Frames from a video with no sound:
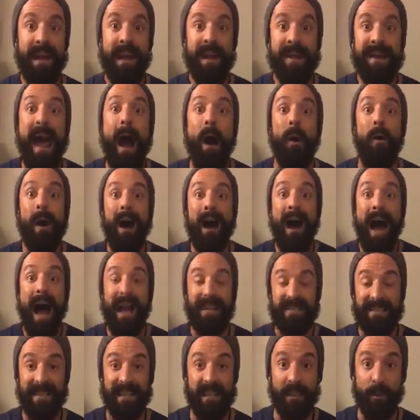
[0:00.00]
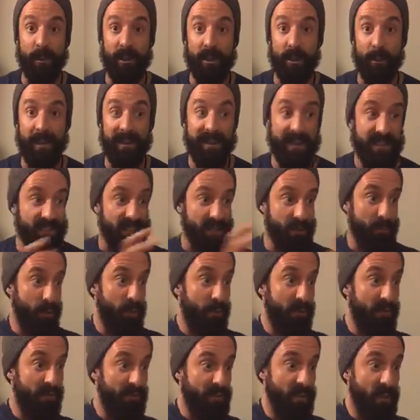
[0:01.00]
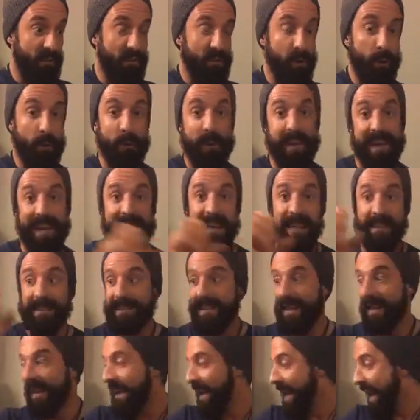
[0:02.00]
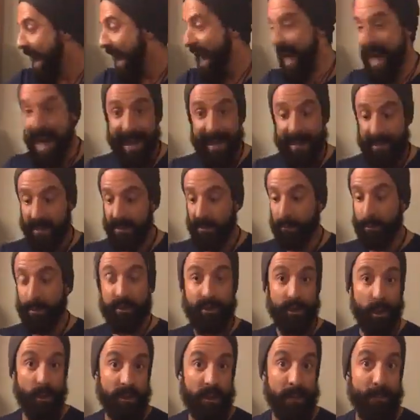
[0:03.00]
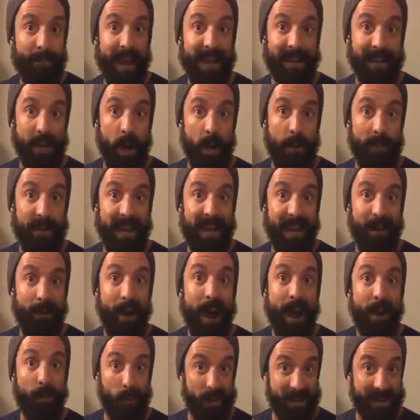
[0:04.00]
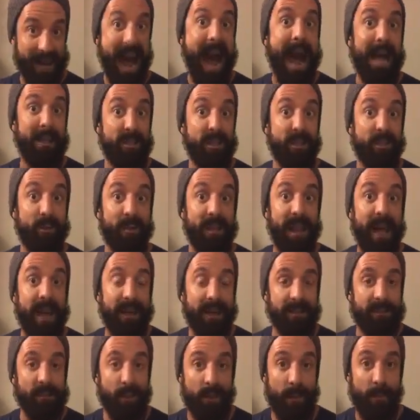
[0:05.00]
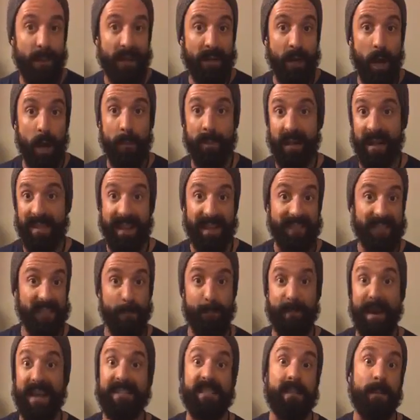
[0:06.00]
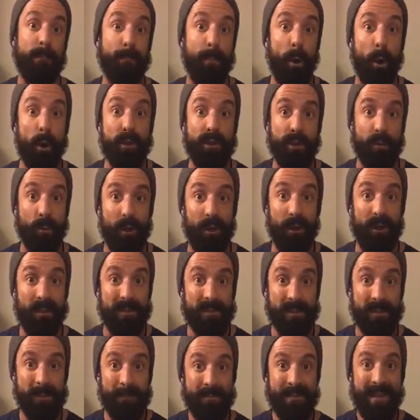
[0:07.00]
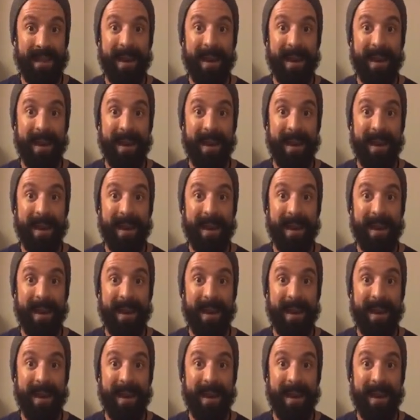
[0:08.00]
Now, ideally, we're doing this through the food we eat and through sodium bicarbonate, right? We're not just relying on sodium bicarbonate. That's the best of both worlds.